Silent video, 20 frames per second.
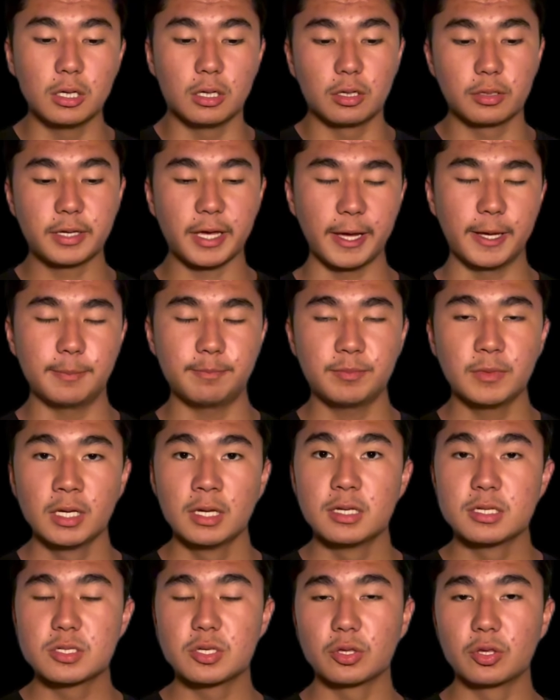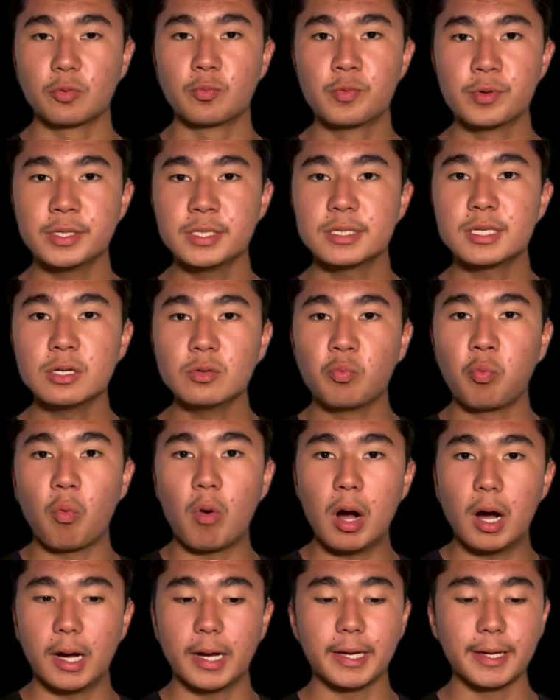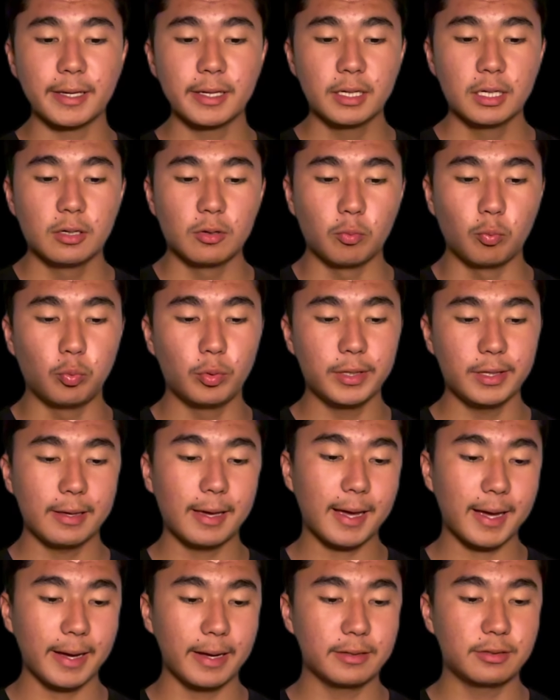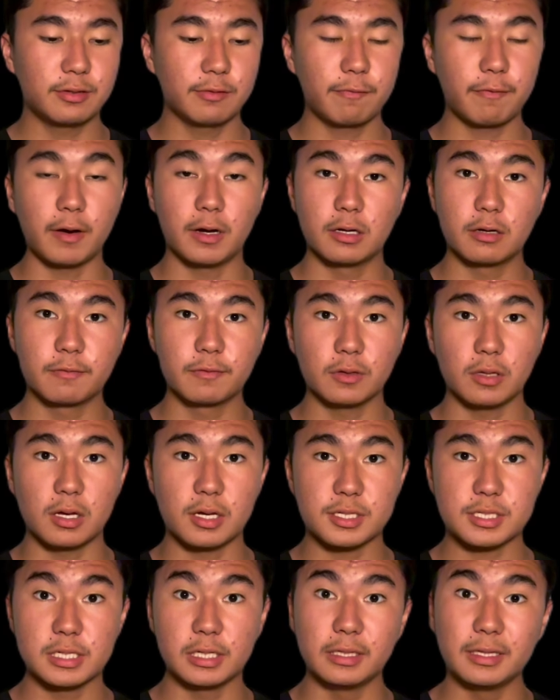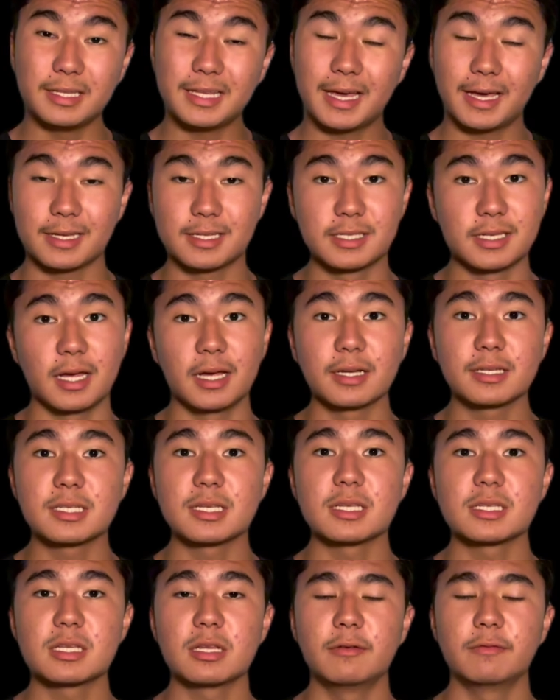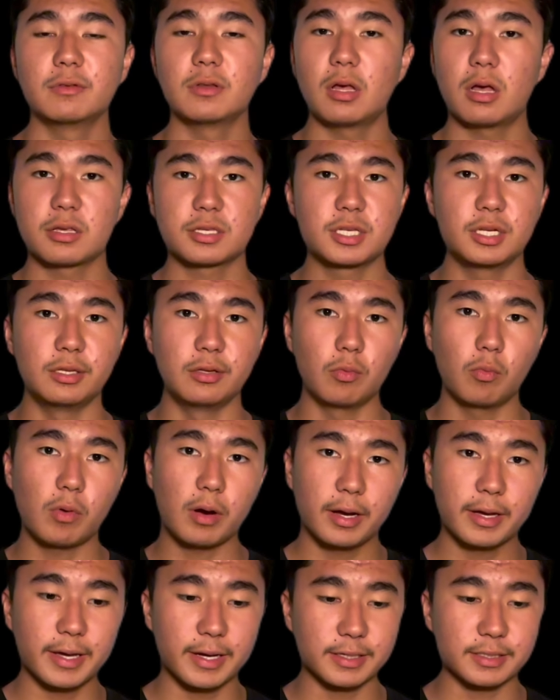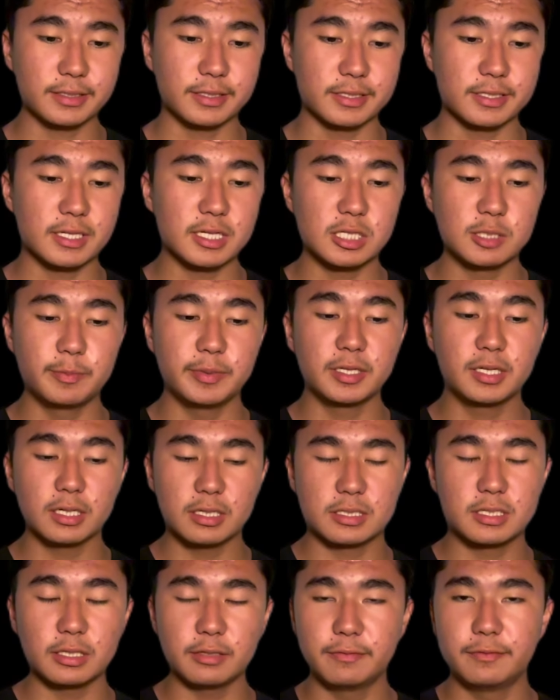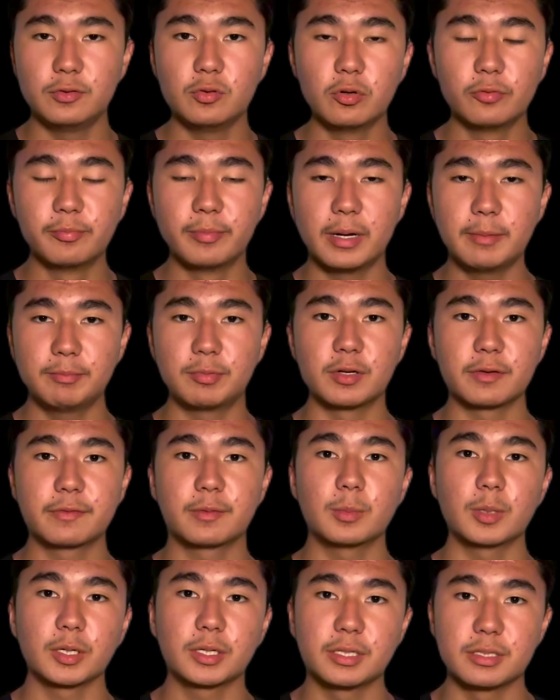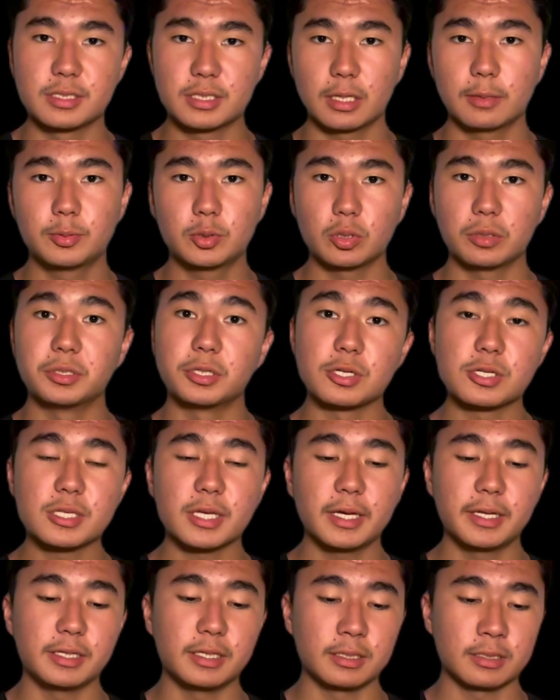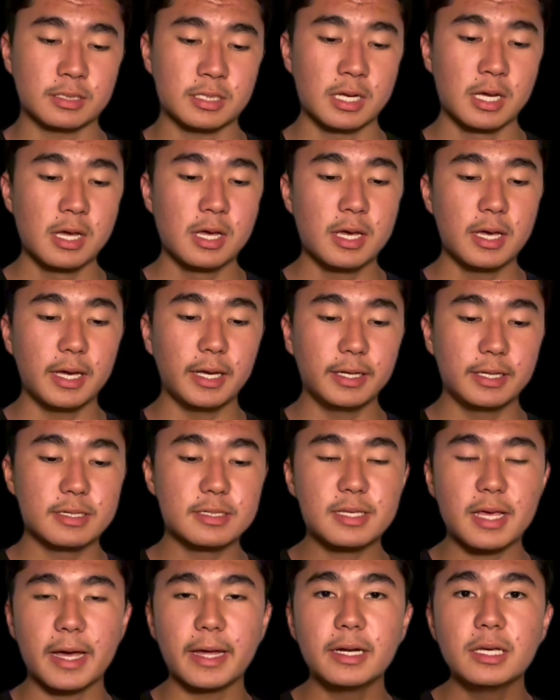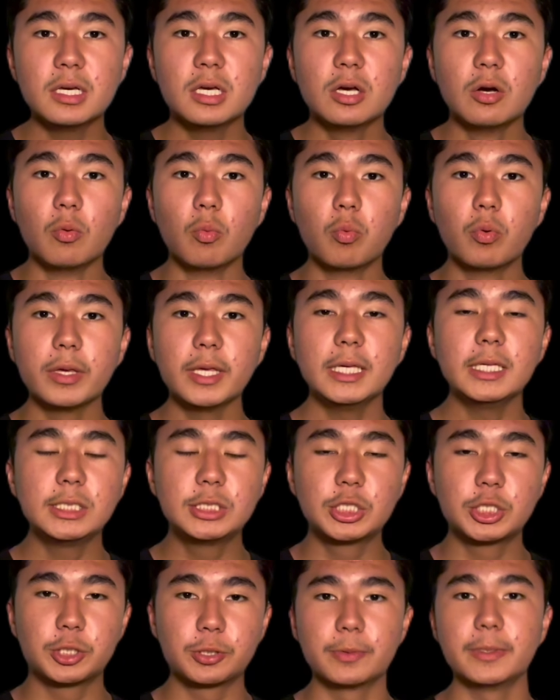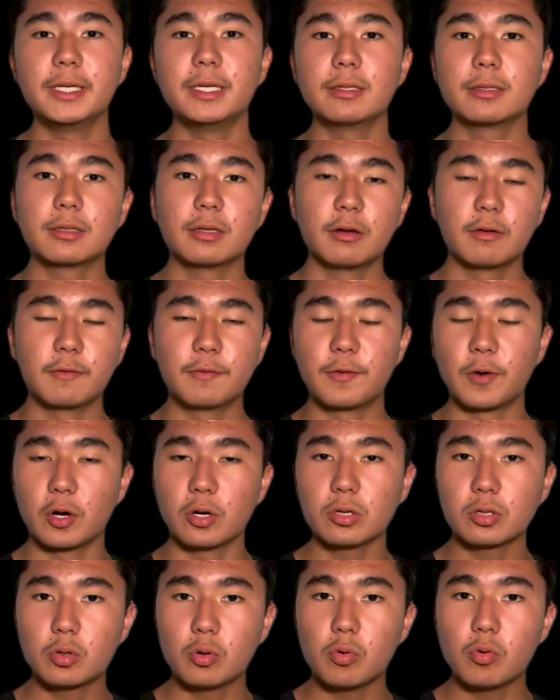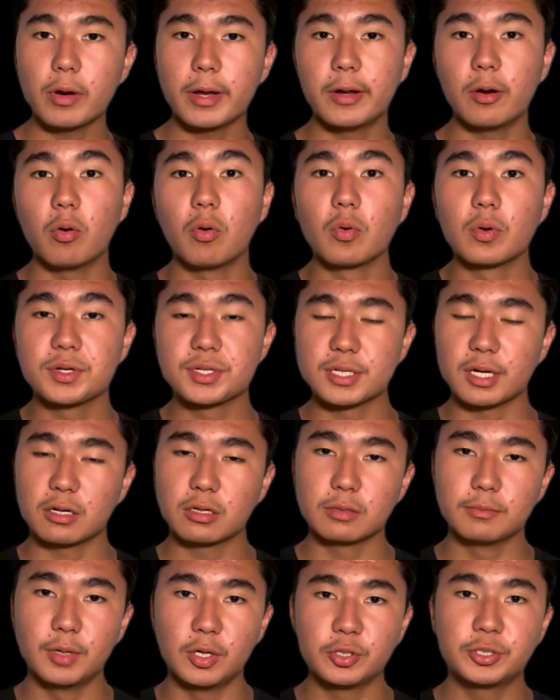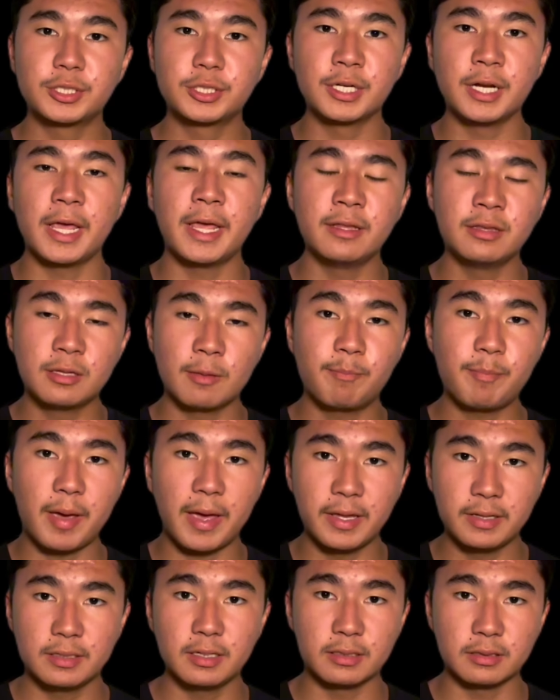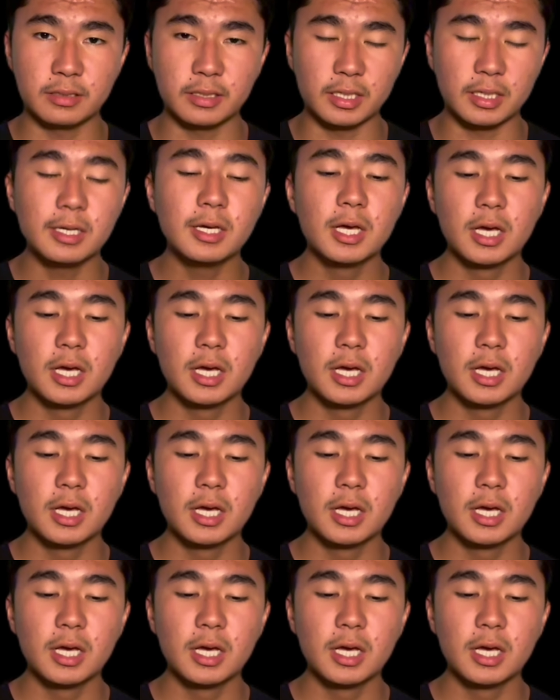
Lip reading: Okay, so the reason why we had to find our velocity in the x-axis and velocity in the y-axis is because if you remember from our conceptual understandings, it is that we treat vertical and horizontal motion independently.